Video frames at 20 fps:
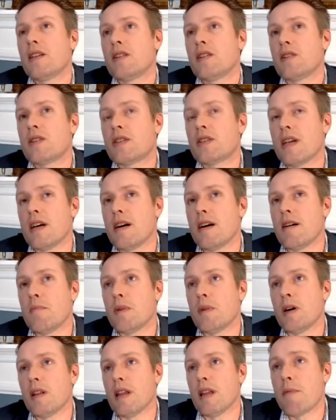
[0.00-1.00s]

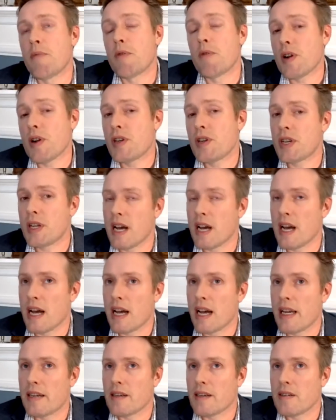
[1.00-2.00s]
some elaboration
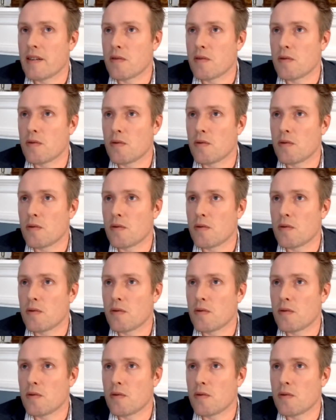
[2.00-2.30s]
on